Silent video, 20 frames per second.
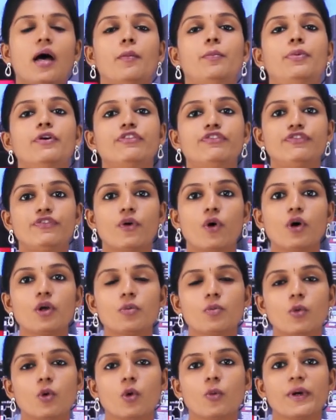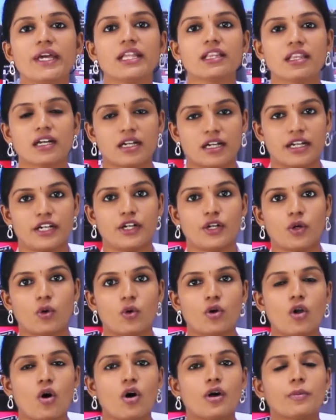before moving the
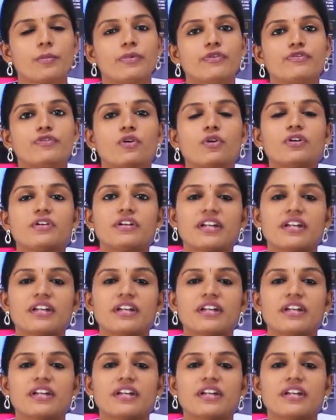control or before